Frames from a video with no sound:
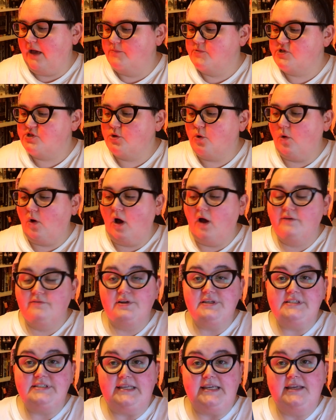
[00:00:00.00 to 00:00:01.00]
So
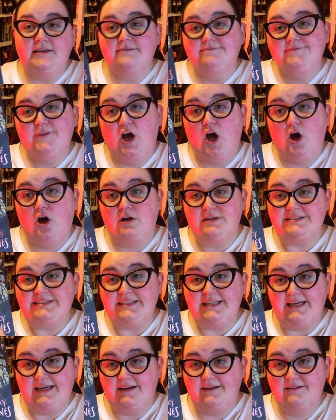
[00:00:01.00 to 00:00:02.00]
obviously haunt,
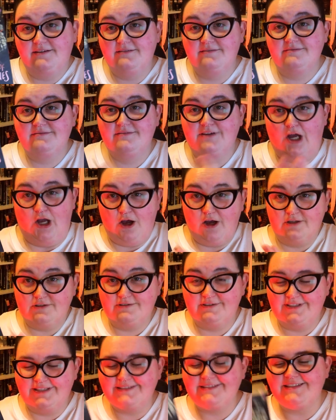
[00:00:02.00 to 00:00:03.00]

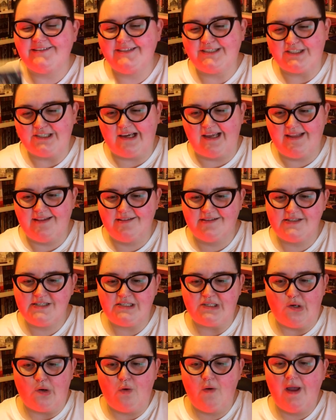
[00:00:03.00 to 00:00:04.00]
it's in the title,
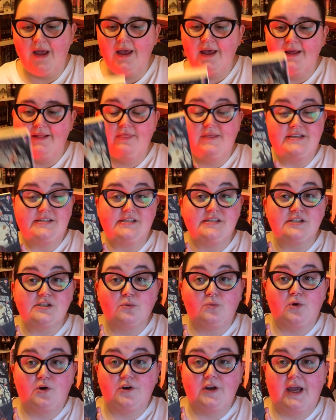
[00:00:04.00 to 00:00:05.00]
so this is the
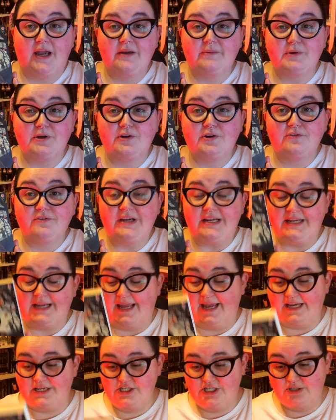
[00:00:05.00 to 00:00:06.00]
one I'm gonna read. I
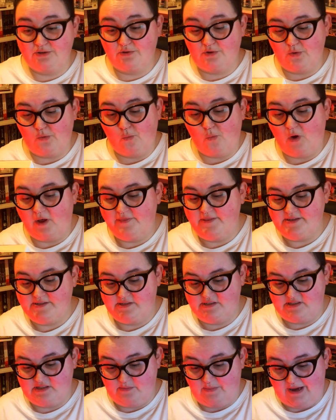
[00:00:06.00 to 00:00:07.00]
actually don't know what this
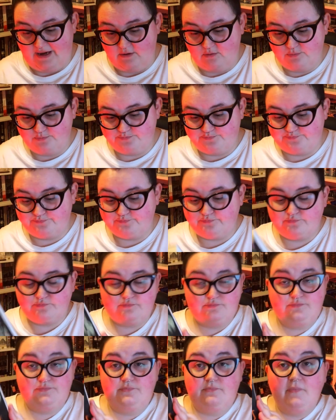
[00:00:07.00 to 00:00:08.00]
is about.
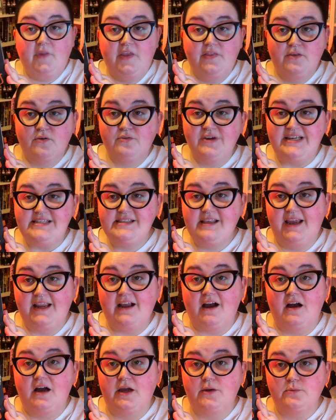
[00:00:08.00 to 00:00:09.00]
The reason I
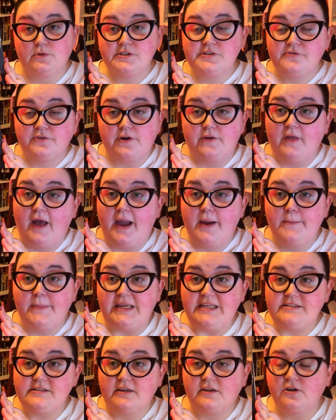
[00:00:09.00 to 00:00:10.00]
got it was for that
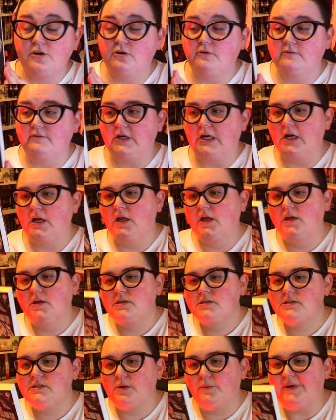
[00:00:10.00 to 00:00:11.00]
amazing cover.
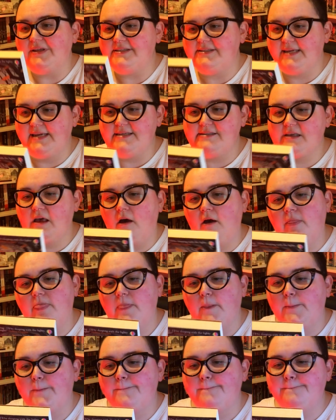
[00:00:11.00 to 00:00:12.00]
So it says on
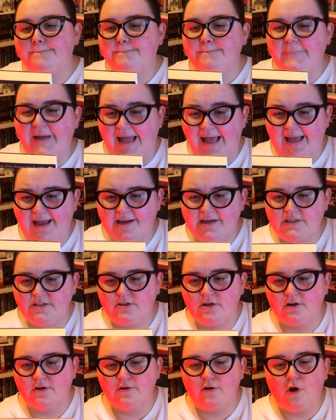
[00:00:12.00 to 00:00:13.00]
the back,
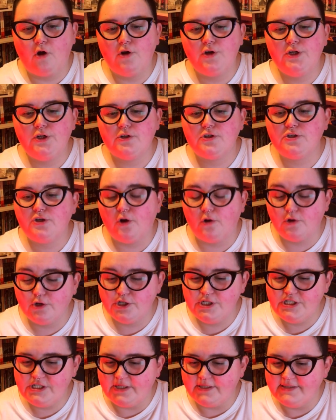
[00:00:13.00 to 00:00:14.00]
turn on your
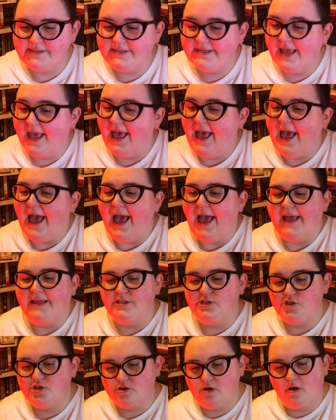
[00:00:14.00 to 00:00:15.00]
torches
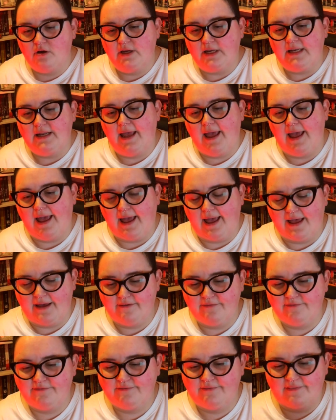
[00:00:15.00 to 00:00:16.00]
and join
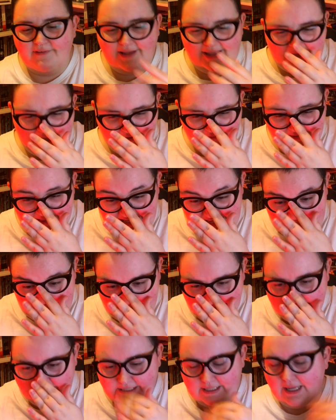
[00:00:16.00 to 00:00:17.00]

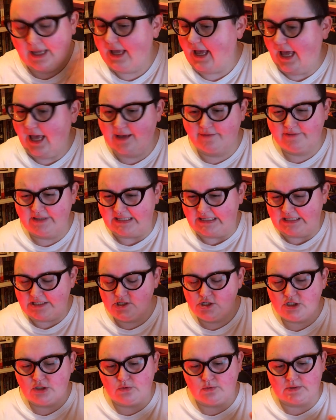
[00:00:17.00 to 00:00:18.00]
Aveline
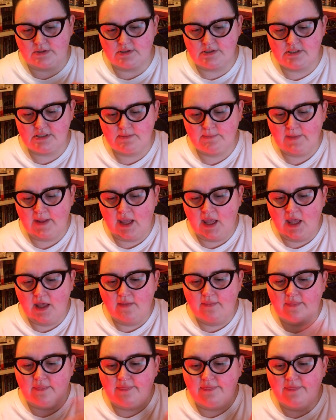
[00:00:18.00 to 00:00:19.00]
Jones.
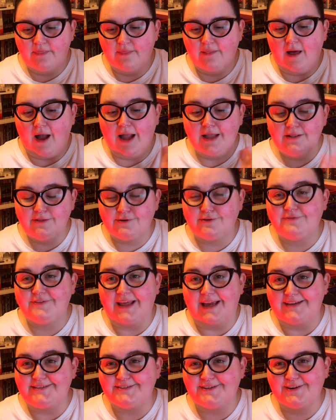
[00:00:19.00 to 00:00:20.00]
I love
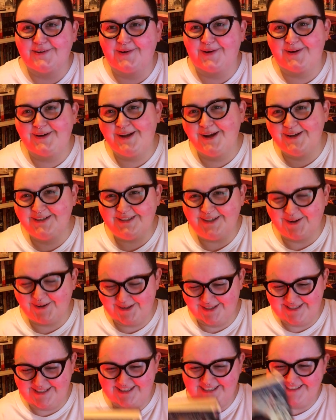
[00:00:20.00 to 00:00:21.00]
that, turn on your
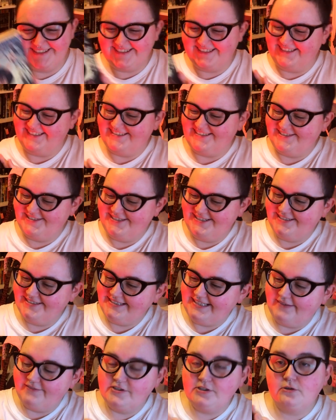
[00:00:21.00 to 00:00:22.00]
torches, because she does
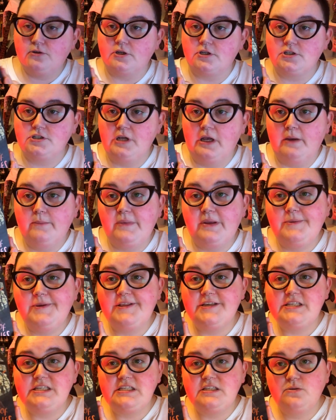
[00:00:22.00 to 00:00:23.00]
have a torch. Maybe
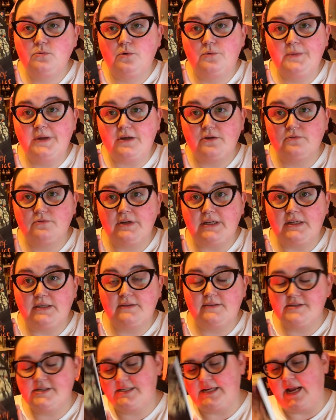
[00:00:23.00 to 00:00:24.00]
this is the one we could read
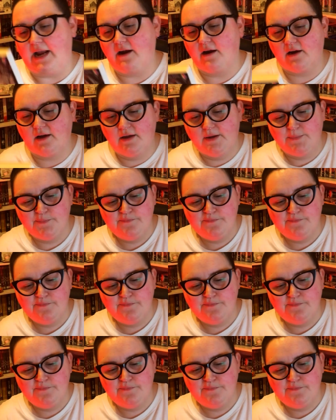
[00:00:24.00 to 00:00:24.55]
in the dark.